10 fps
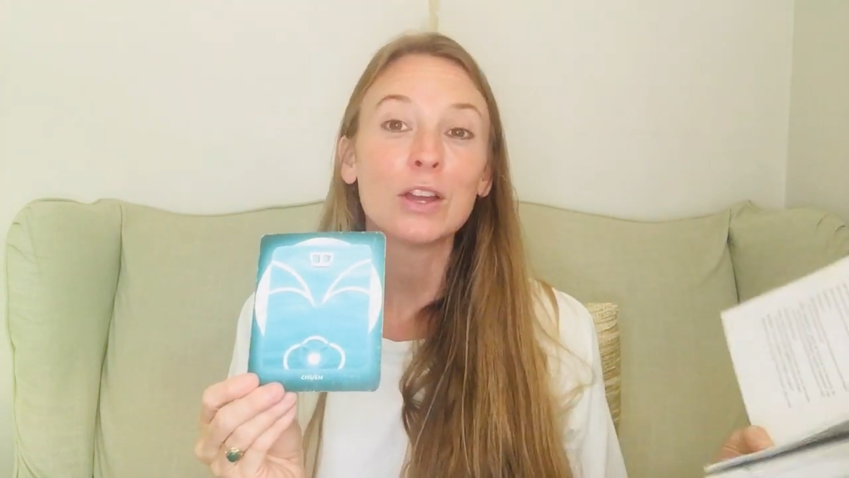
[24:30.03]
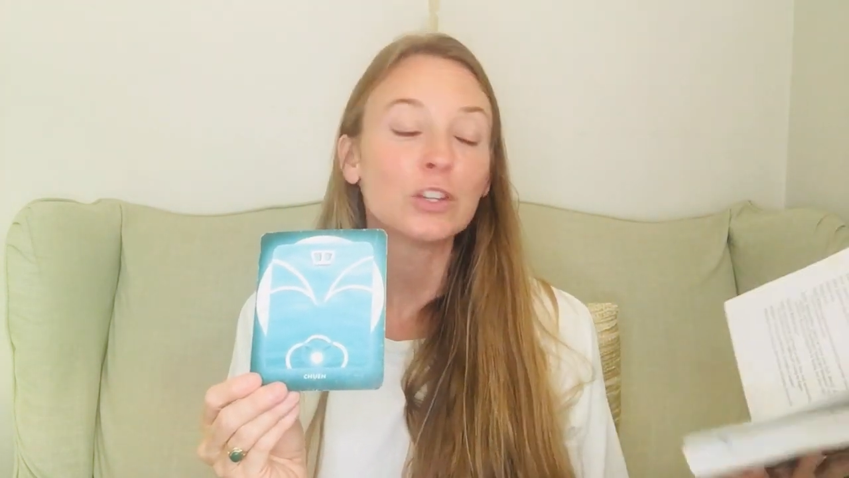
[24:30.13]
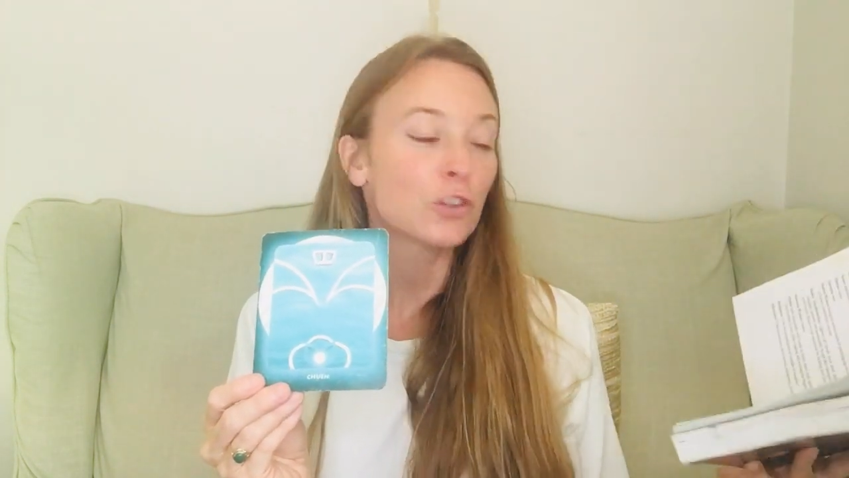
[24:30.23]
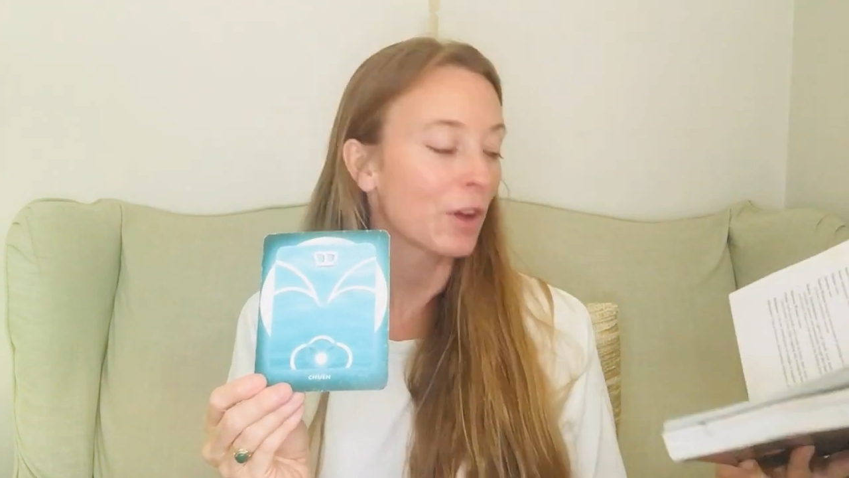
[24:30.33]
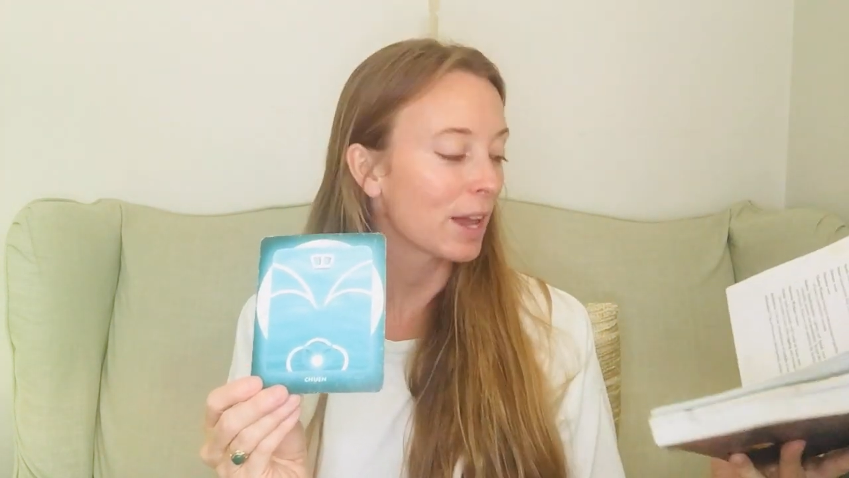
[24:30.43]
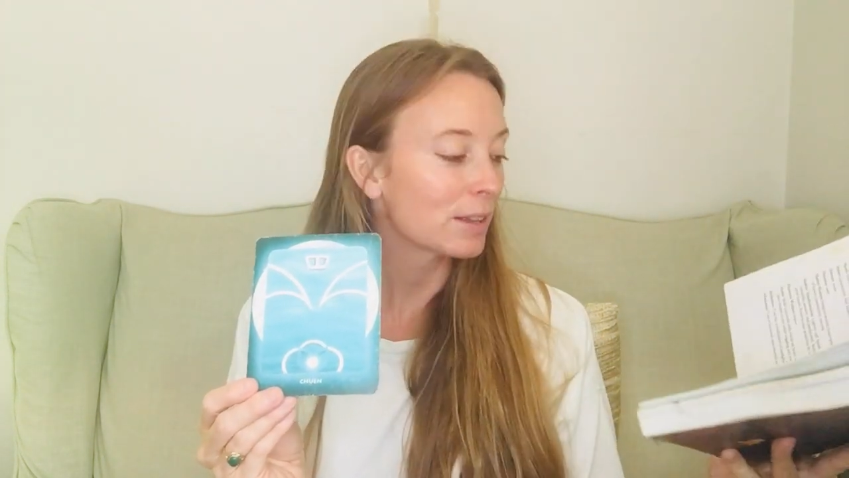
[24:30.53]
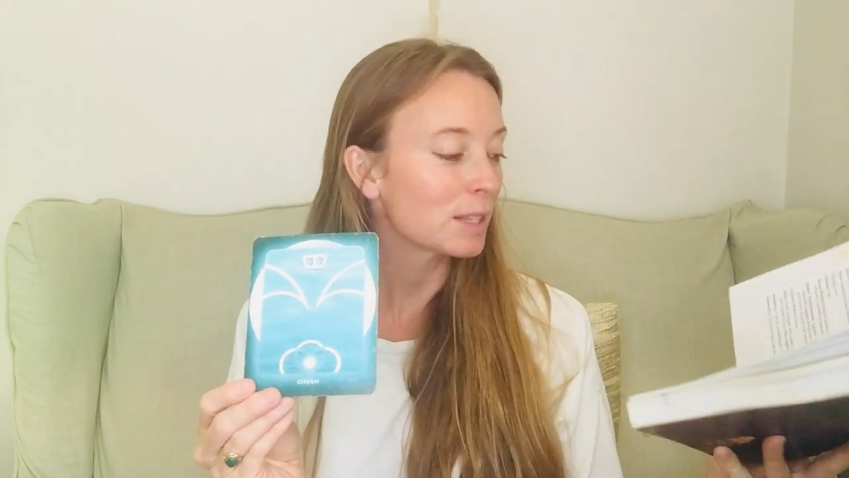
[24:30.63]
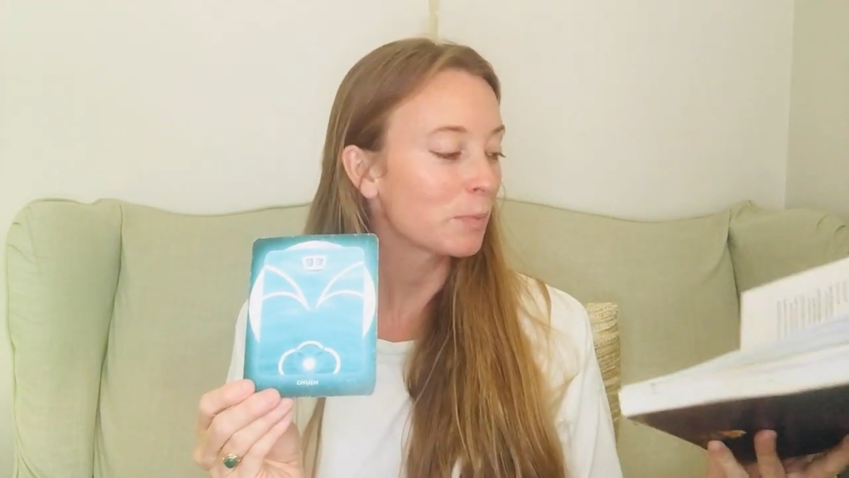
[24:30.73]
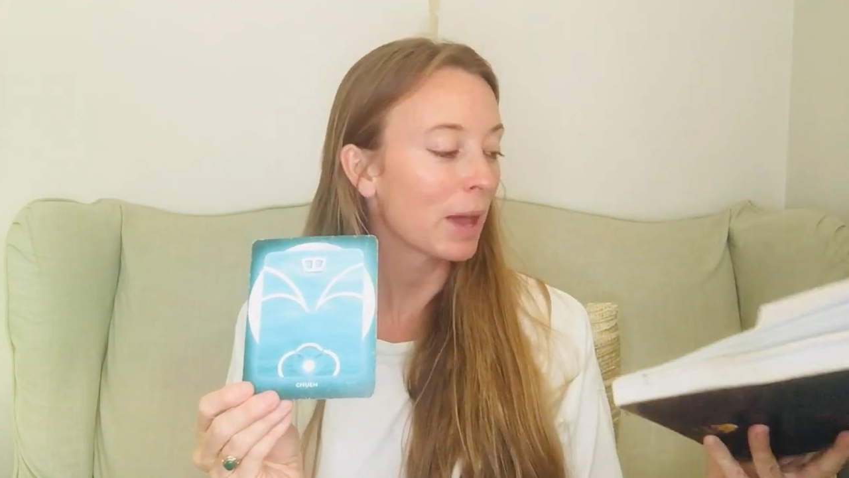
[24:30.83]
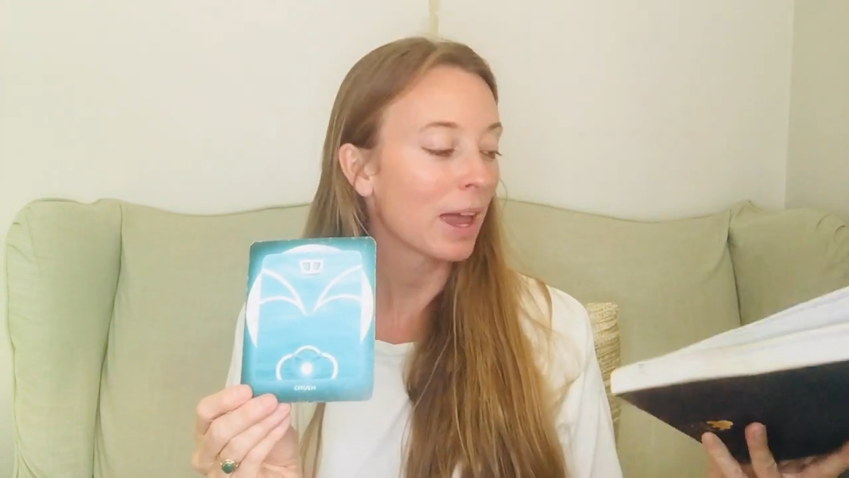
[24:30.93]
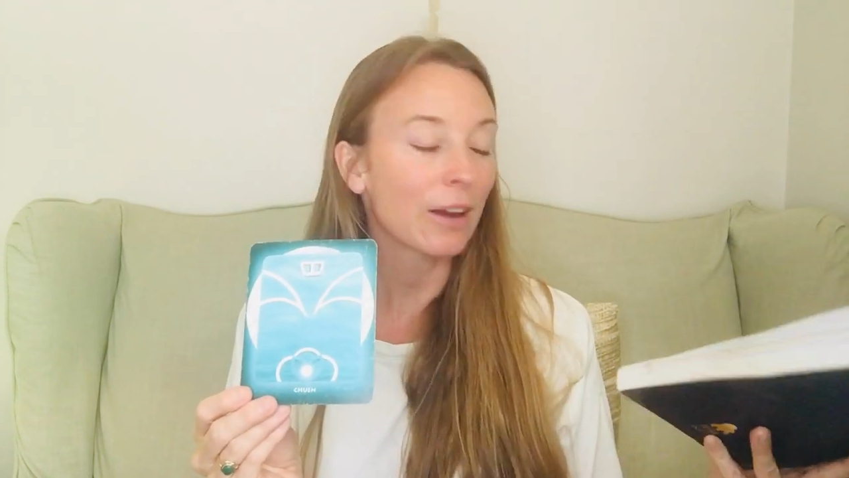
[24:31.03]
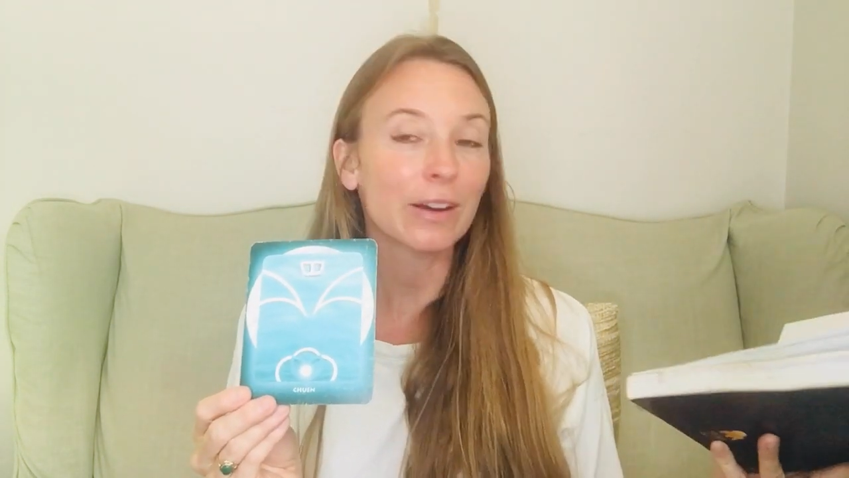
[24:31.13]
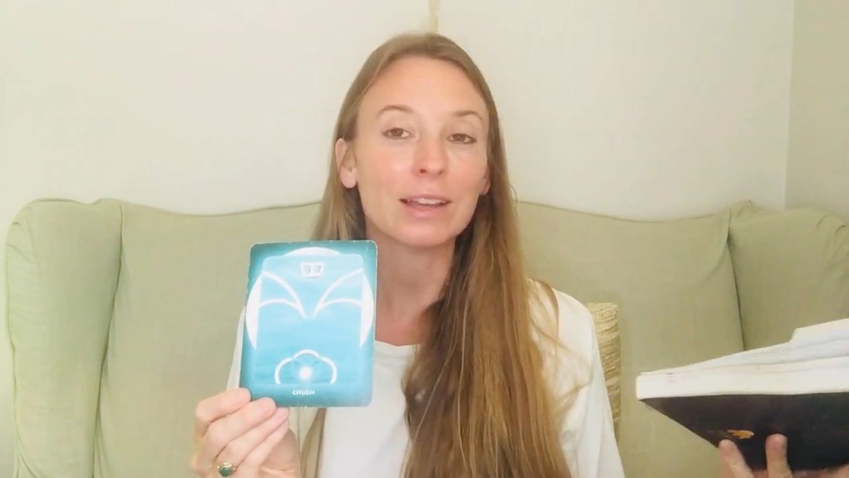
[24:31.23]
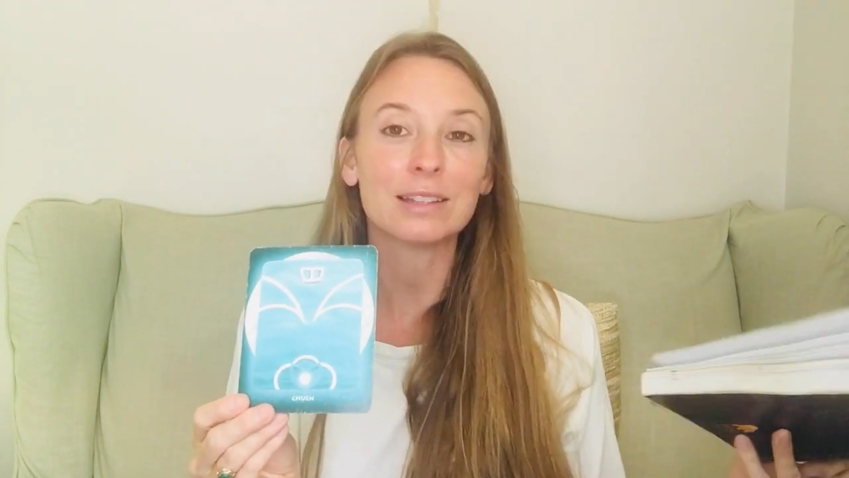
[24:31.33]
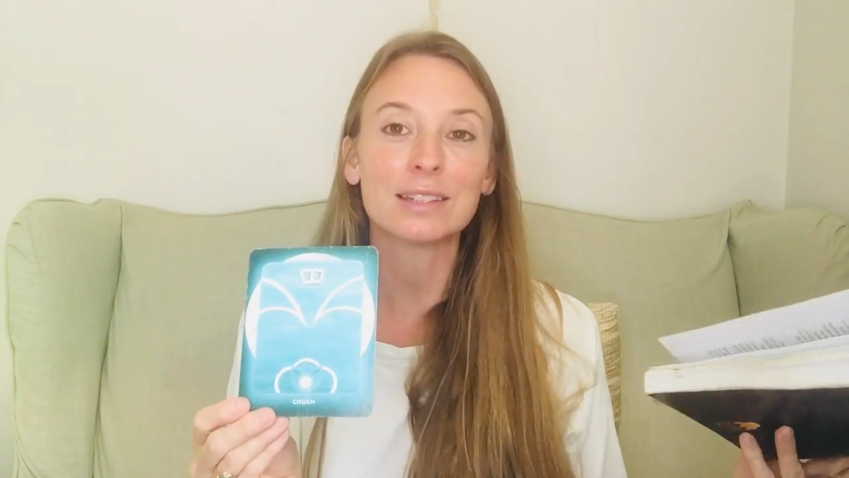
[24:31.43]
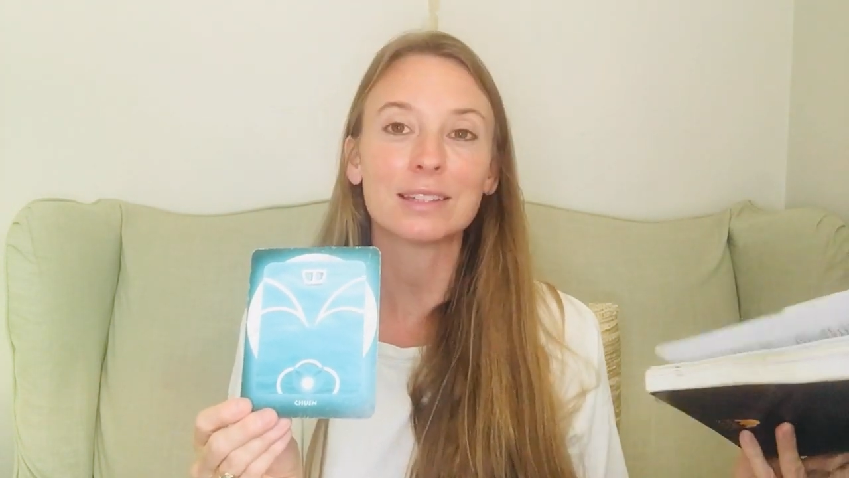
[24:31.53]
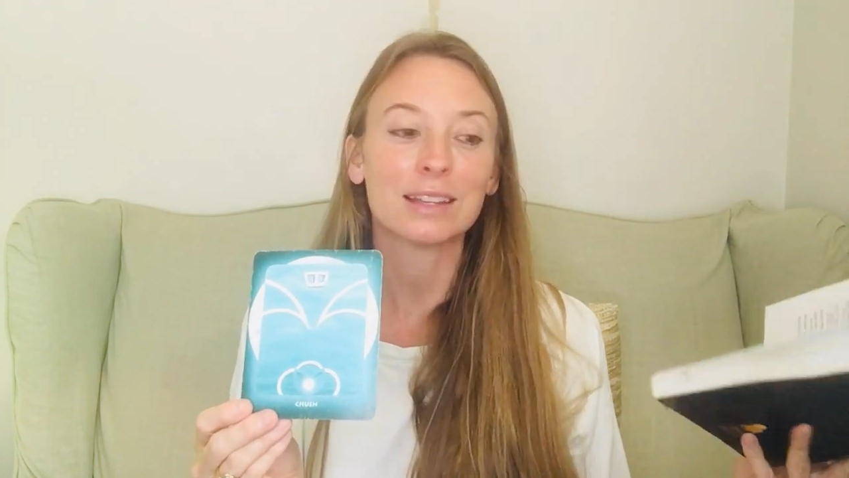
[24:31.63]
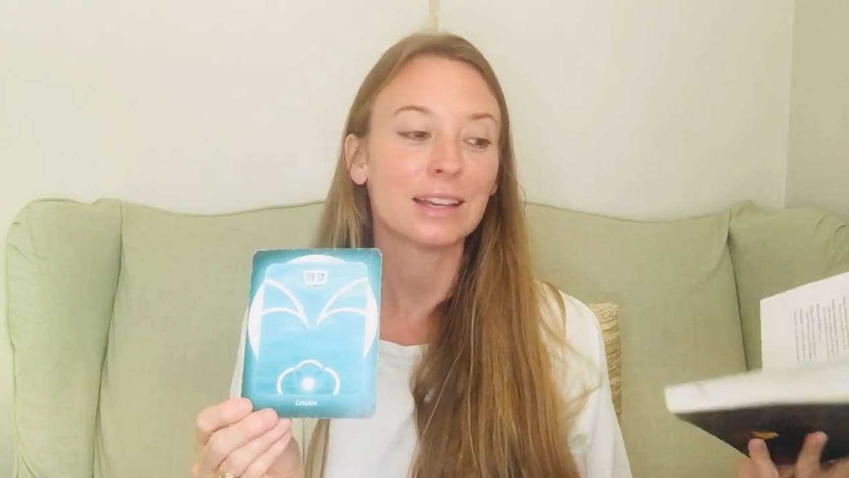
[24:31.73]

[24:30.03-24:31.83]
transparent,